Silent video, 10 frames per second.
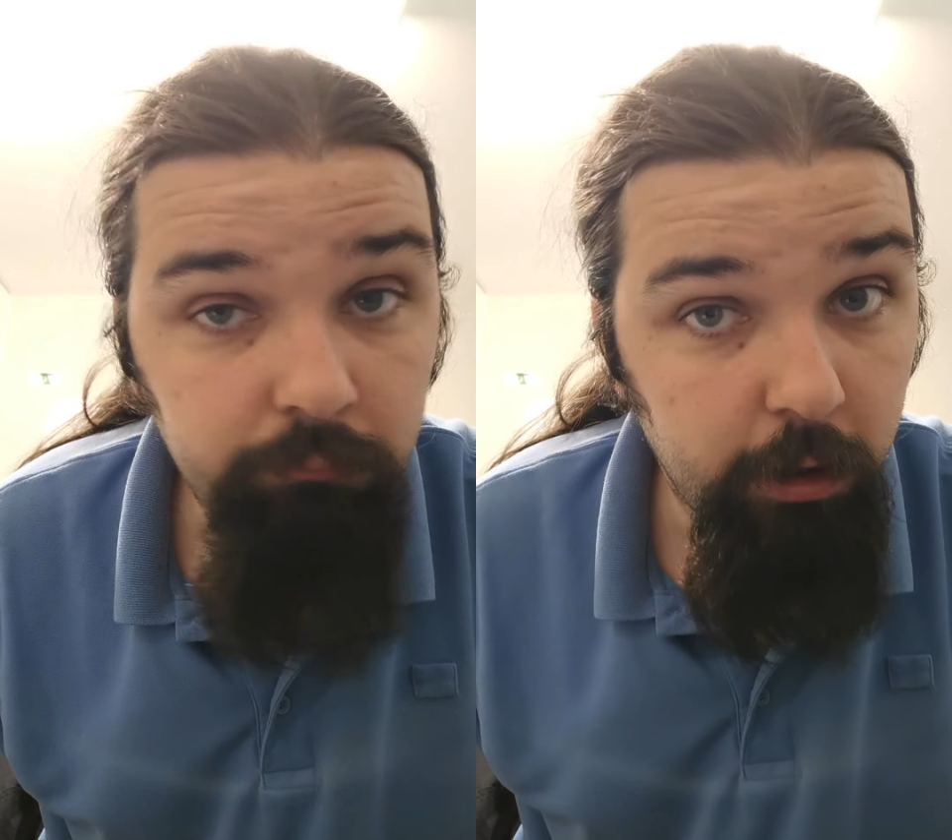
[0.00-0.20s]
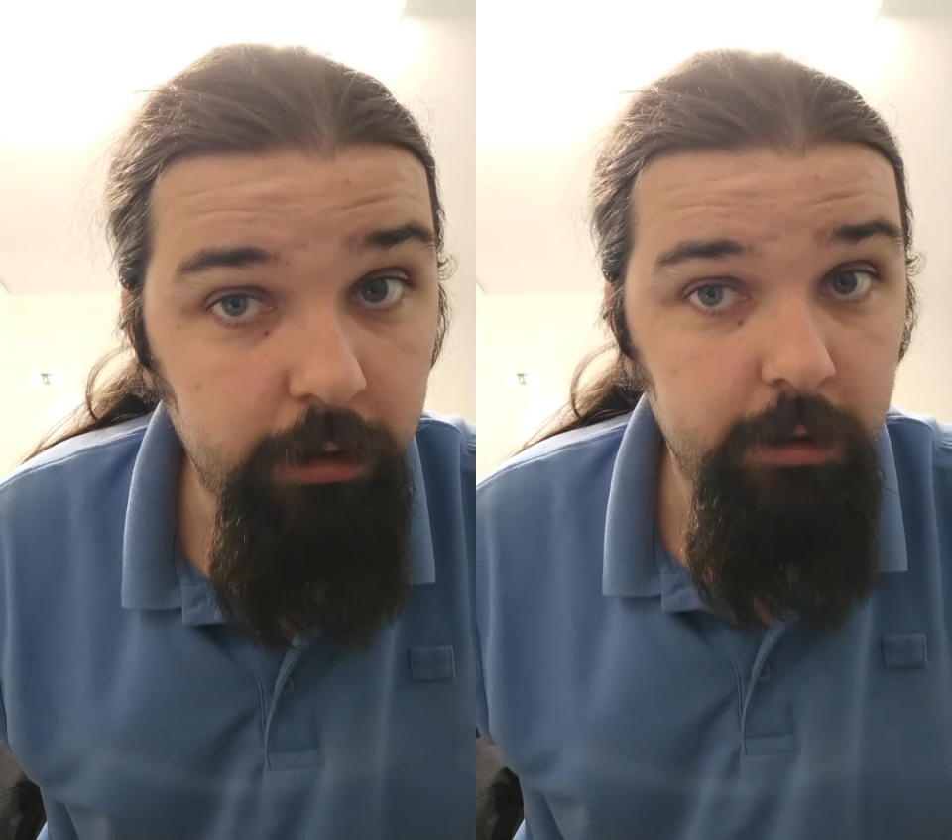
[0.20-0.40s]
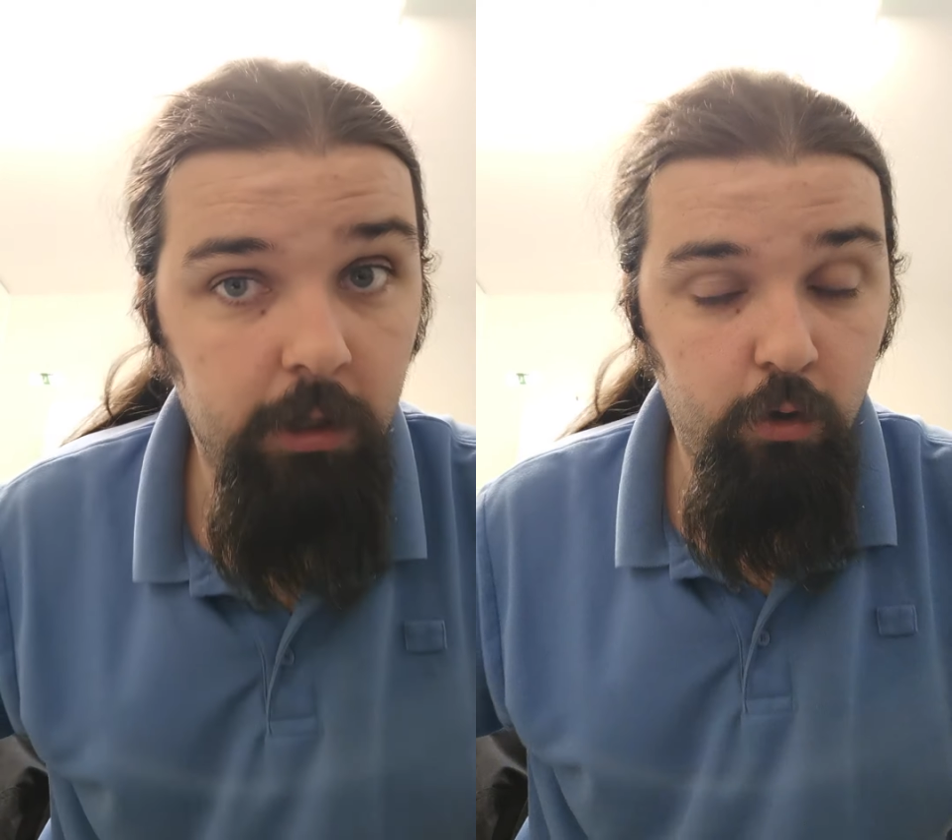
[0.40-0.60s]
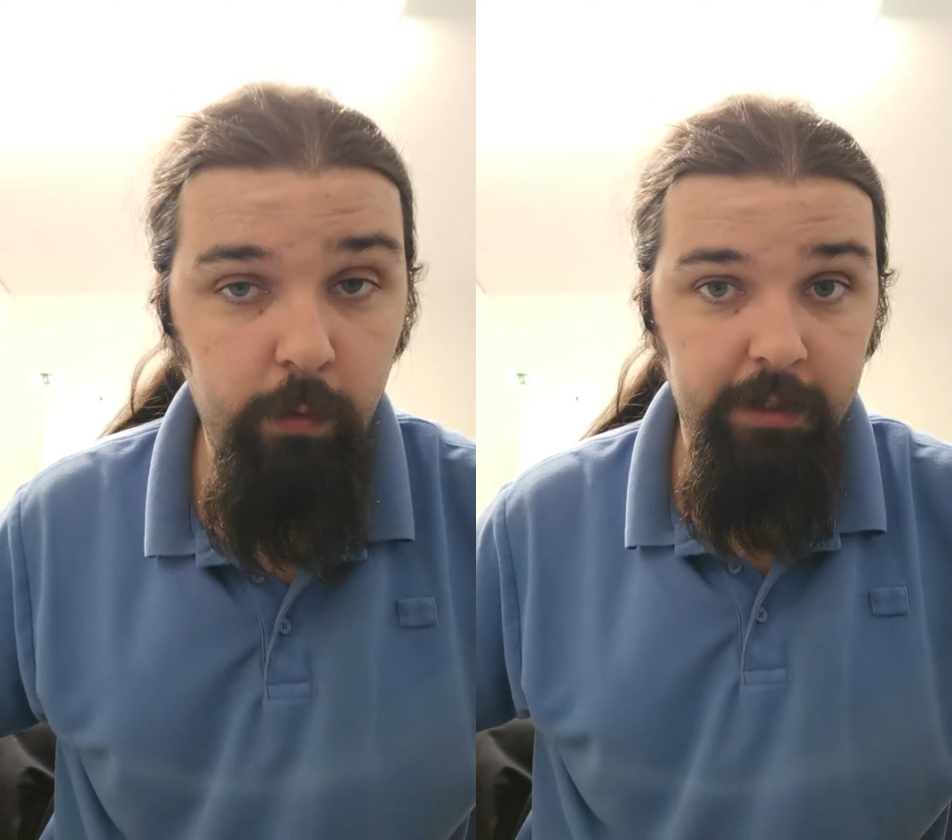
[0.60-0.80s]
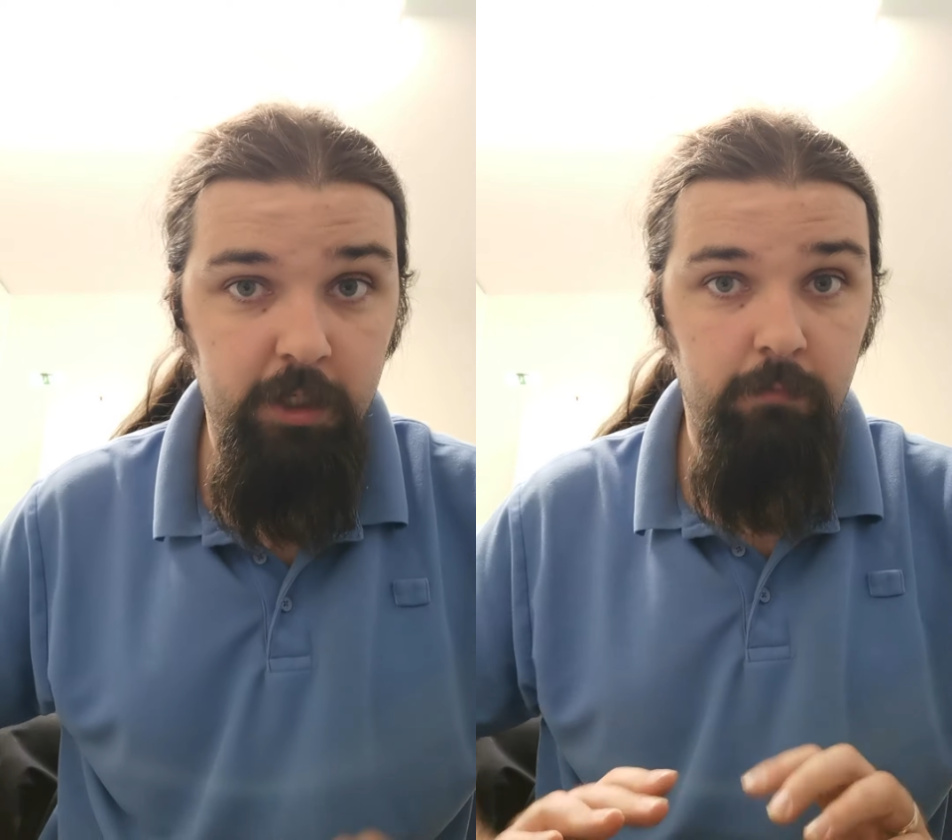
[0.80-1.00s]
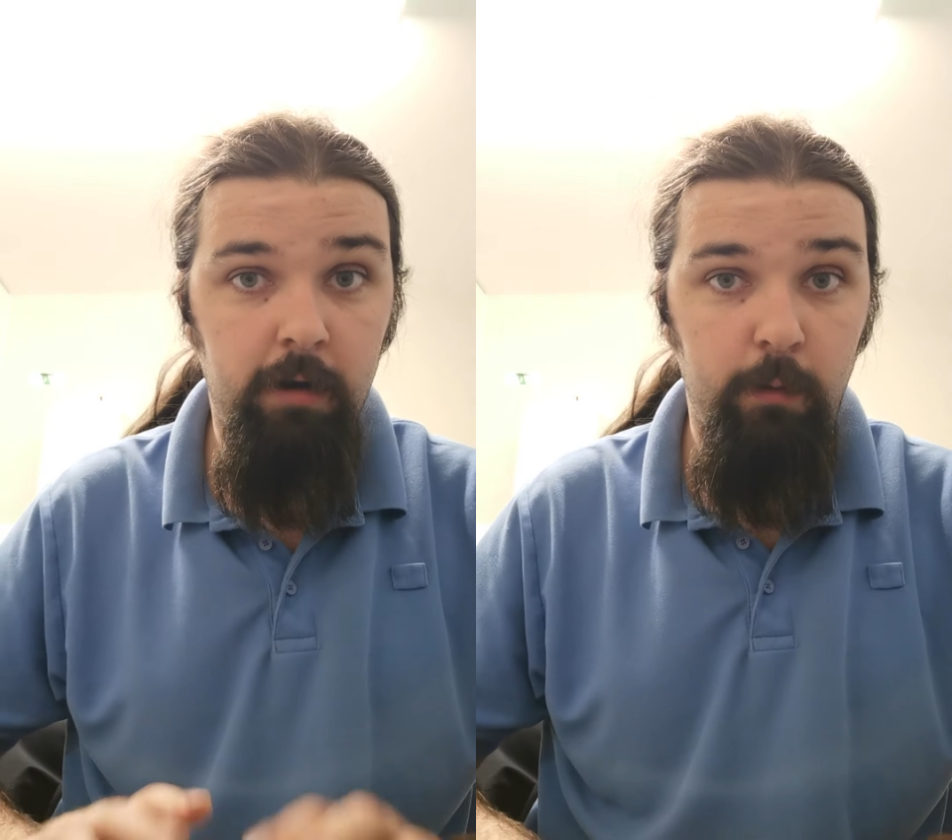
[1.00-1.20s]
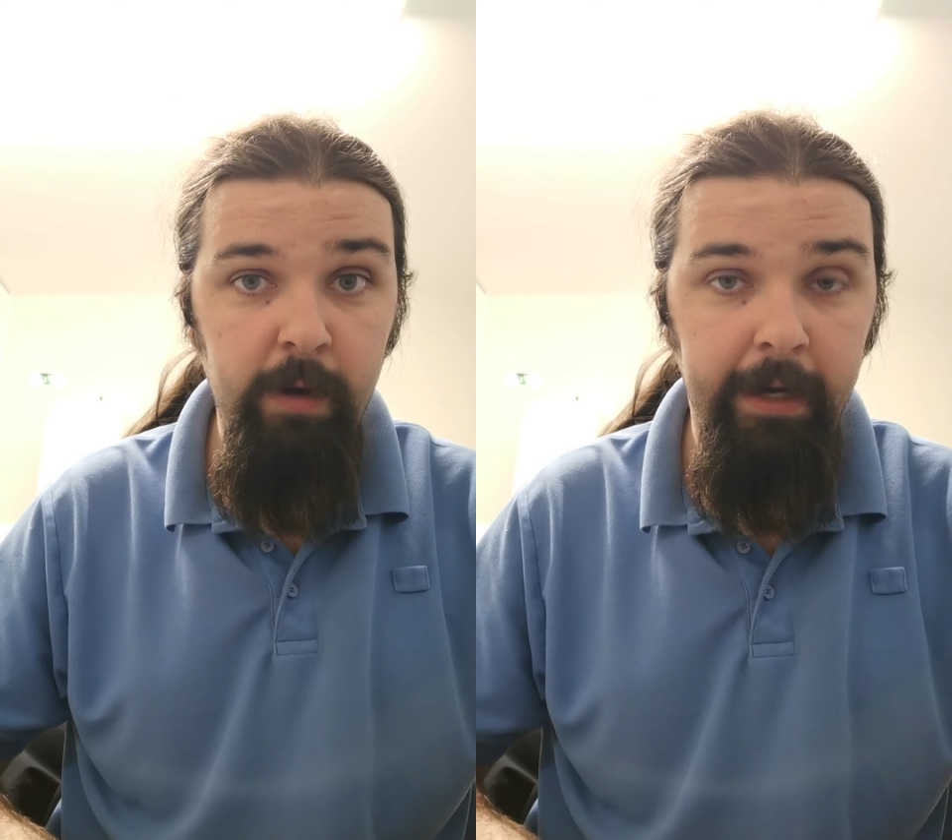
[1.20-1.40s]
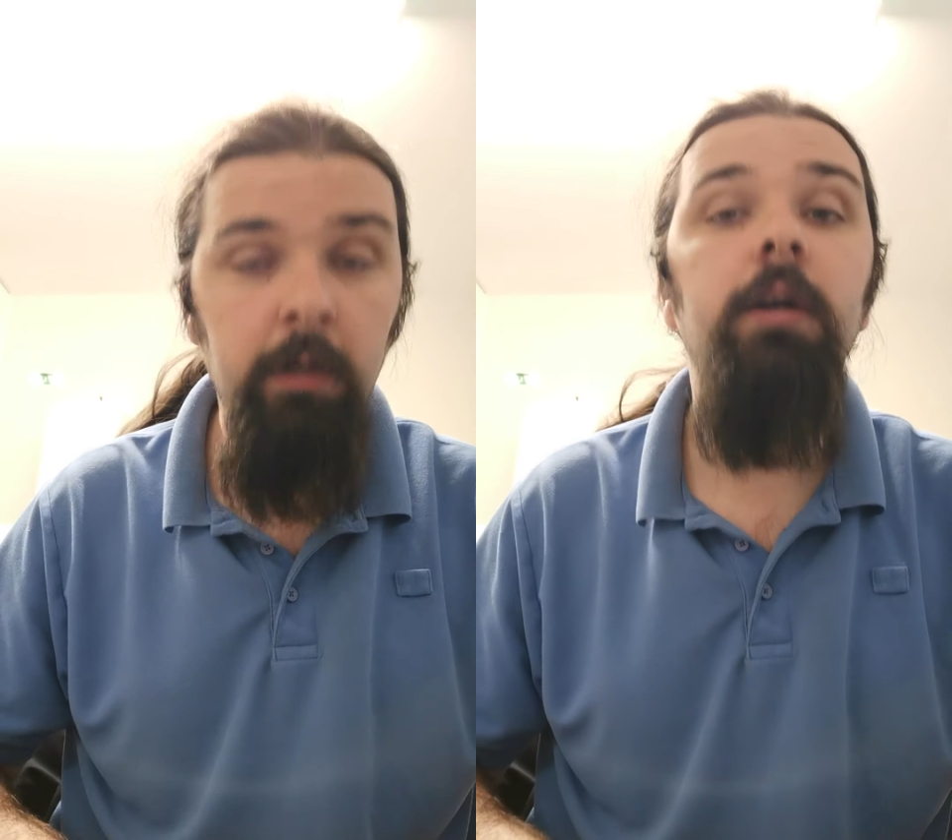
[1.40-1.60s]
Because according to the right
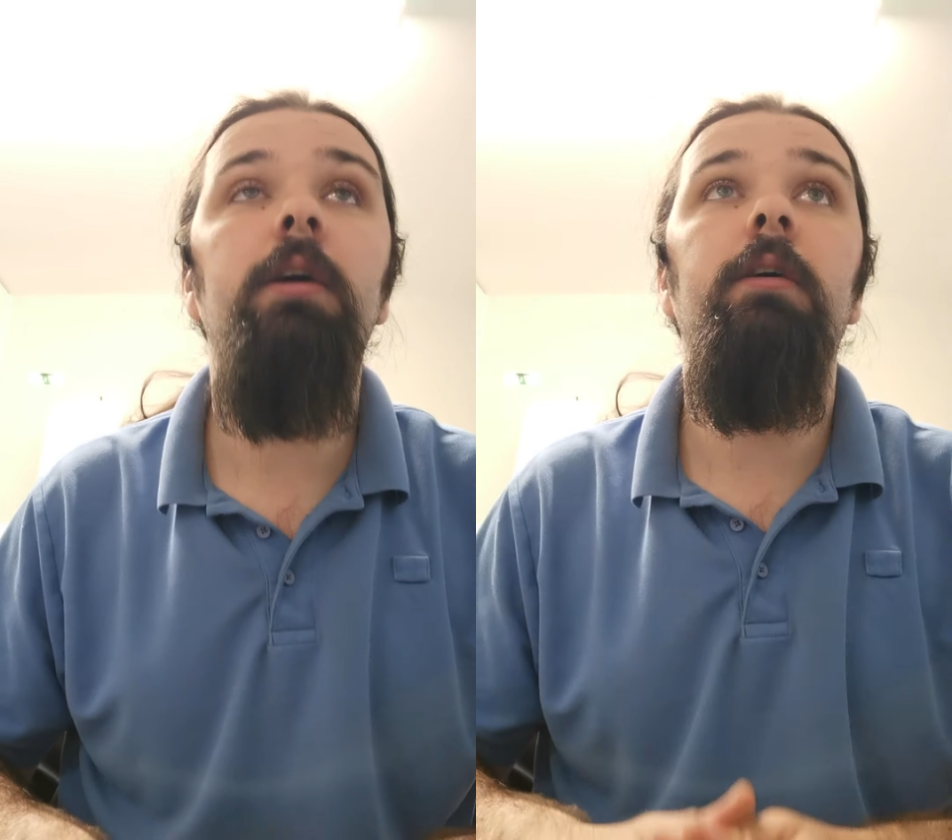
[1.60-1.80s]
wing,